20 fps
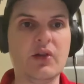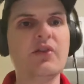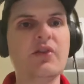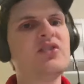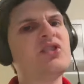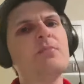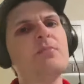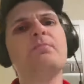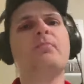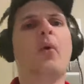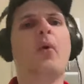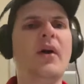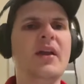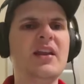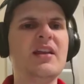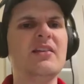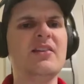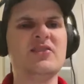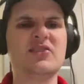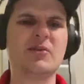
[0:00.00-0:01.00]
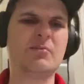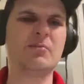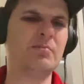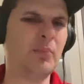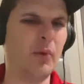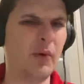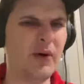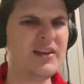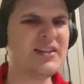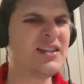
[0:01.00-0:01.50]
So there's some point, there's
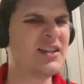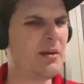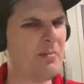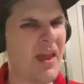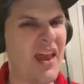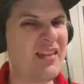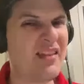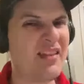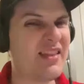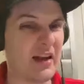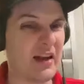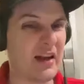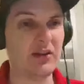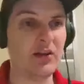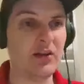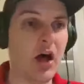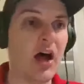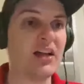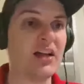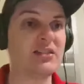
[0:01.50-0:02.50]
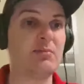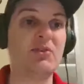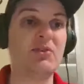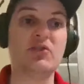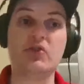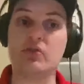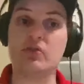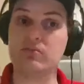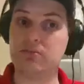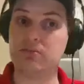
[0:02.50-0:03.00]
some points in the paint that get lost
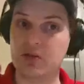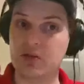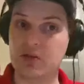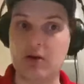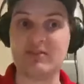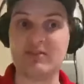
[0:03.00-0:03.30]
because you're, you know,